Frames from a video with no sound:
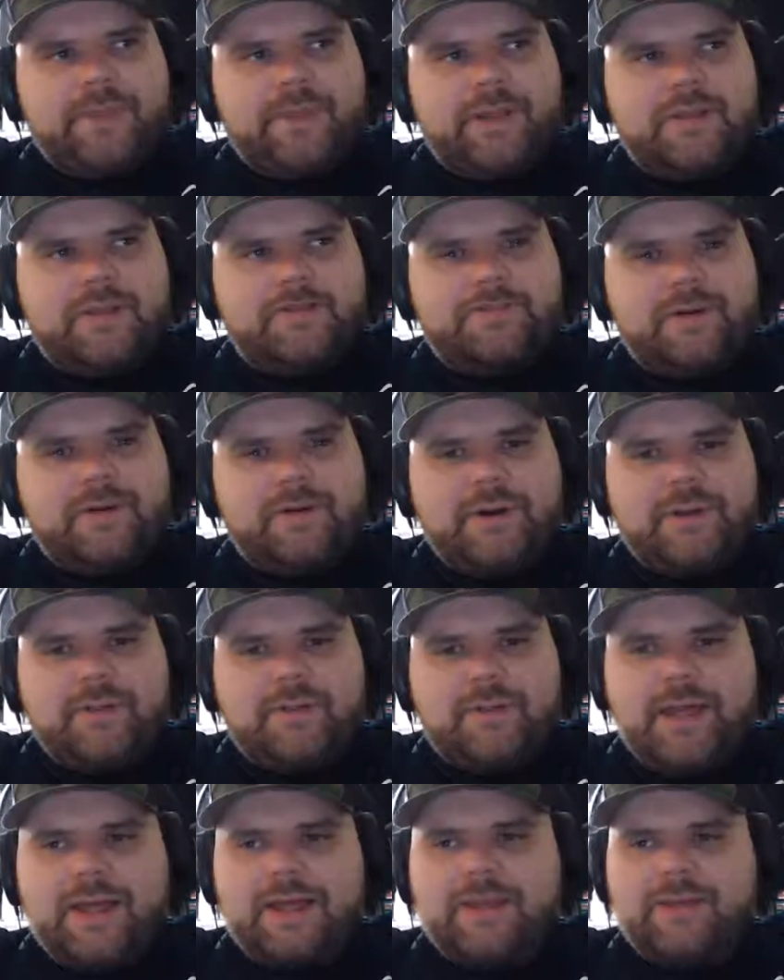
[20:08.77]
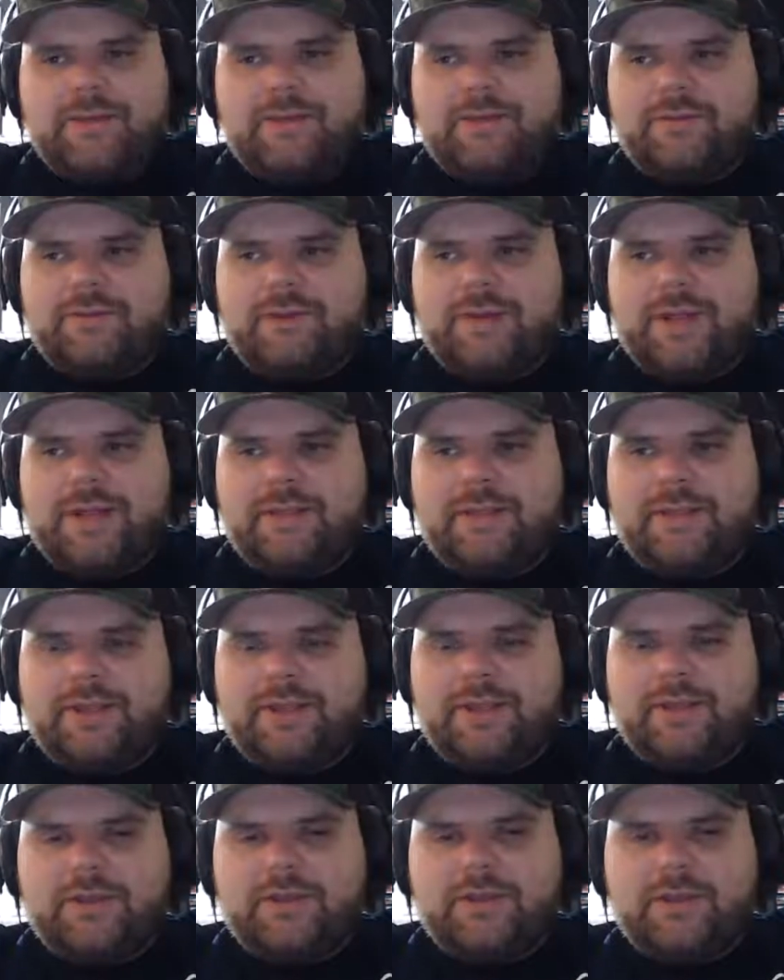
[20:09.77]
I found online the other day,
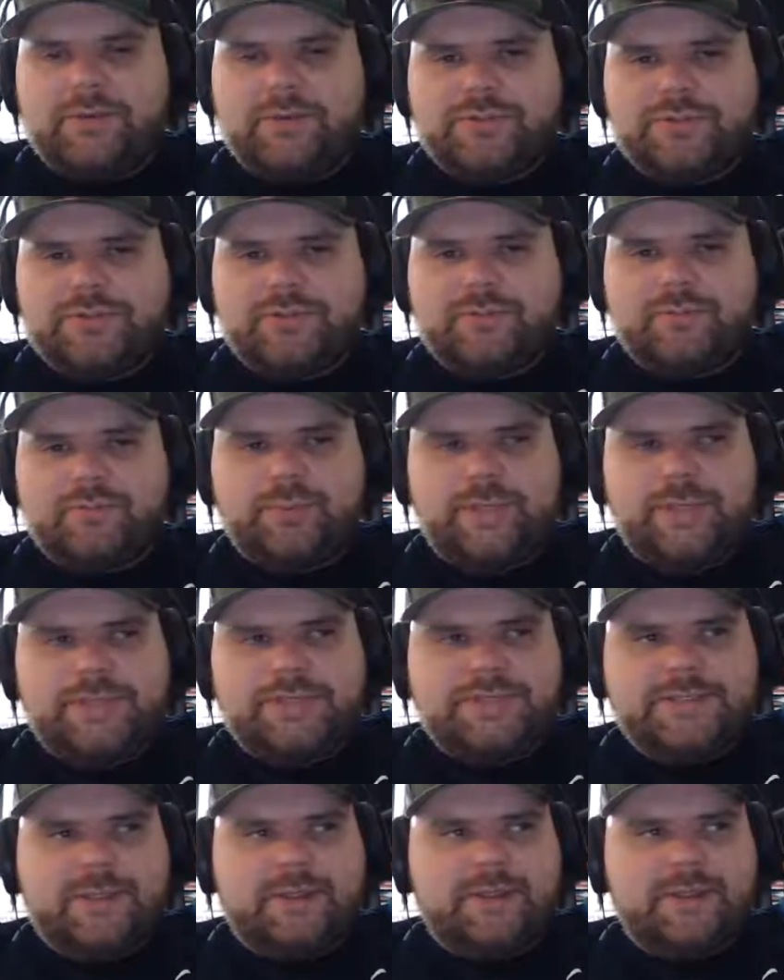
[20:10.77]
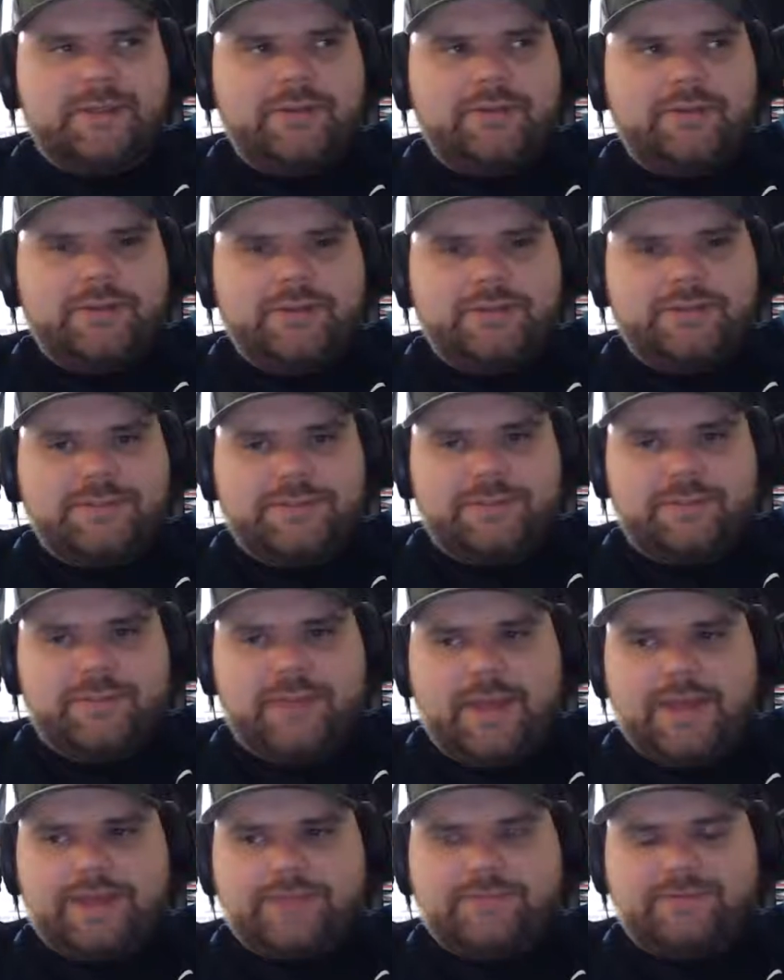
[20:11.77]
like there was a place selling the Sig
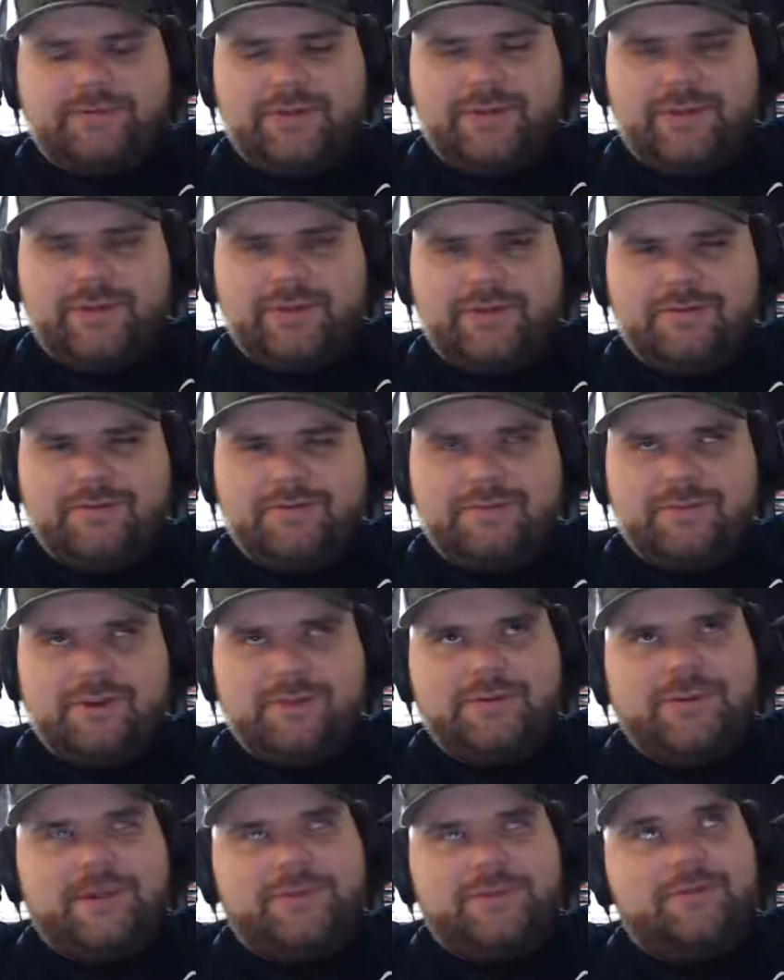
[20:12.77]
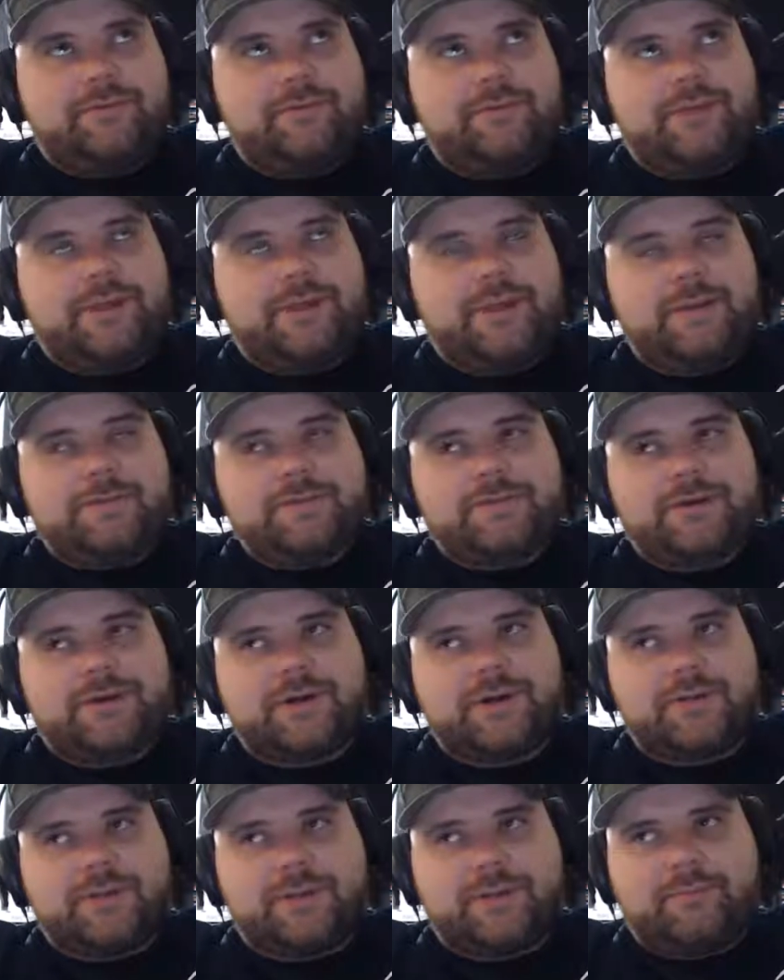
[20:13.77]
mags for like, not the other day, I'm
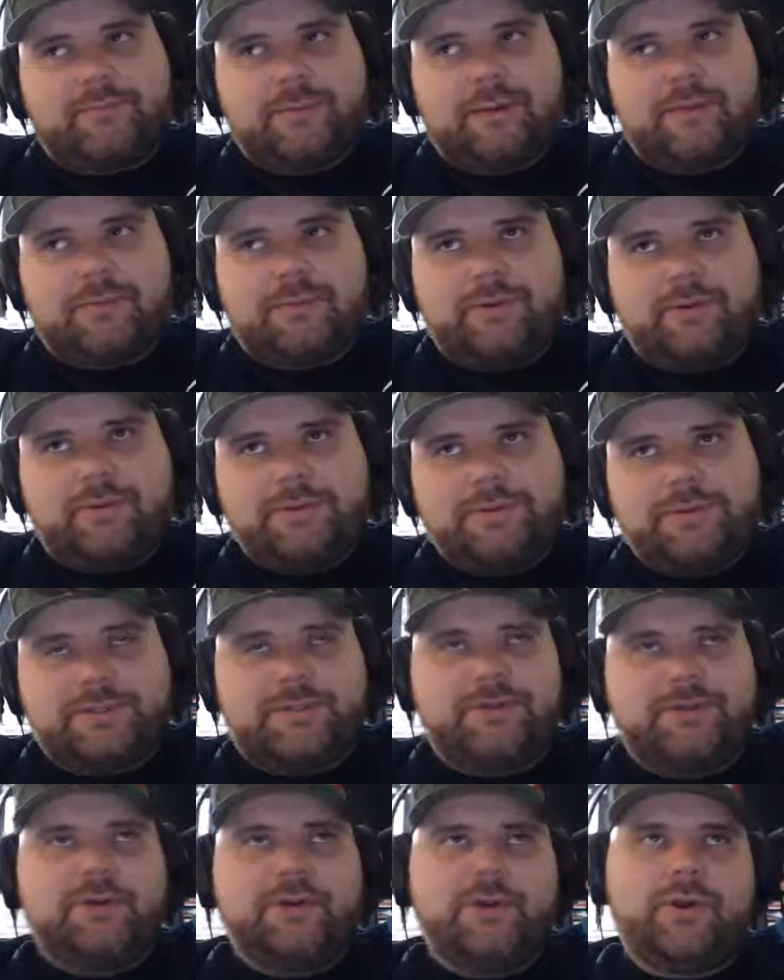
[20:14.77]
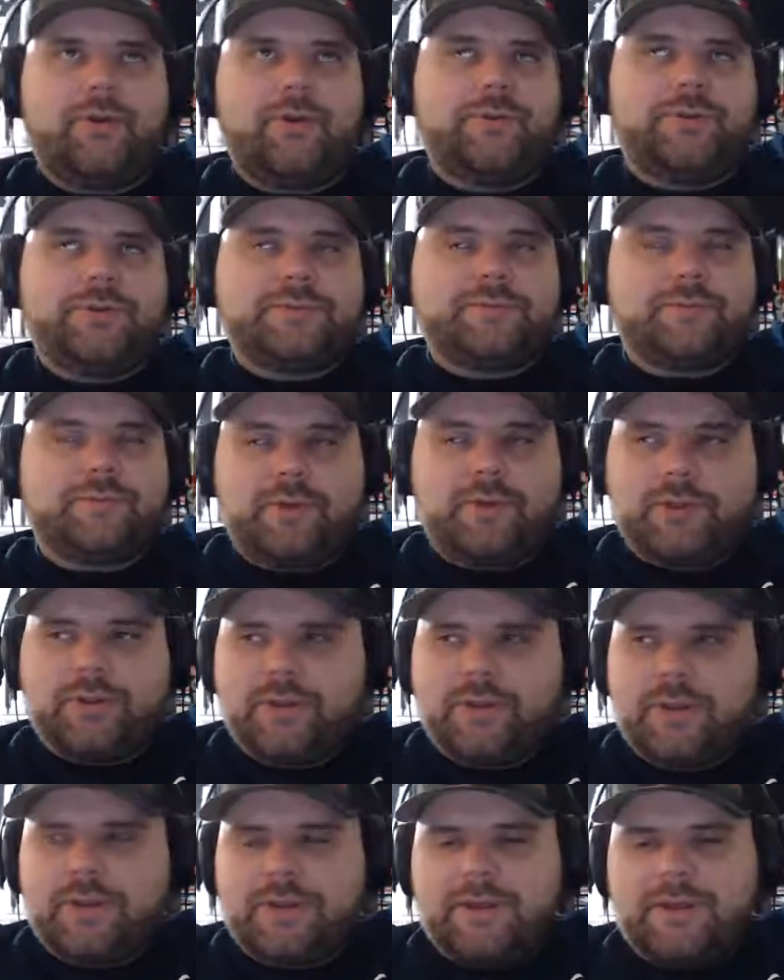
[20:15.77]
sorry, like probably almost a year ago at this point.
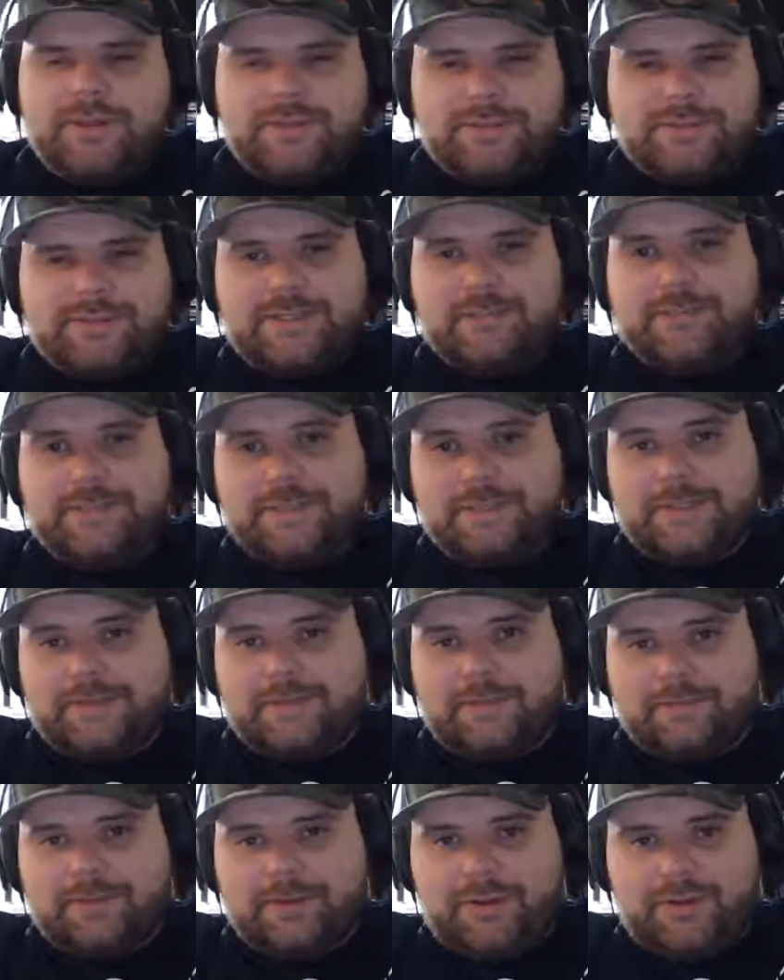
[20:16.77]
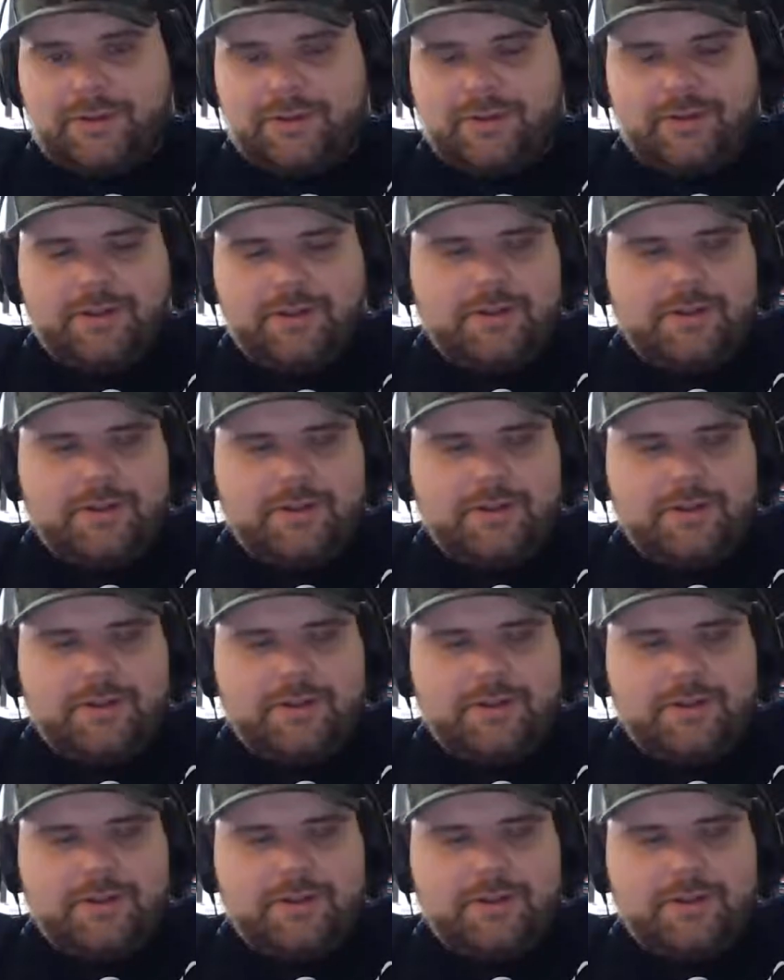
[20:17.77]
Seems like the other day.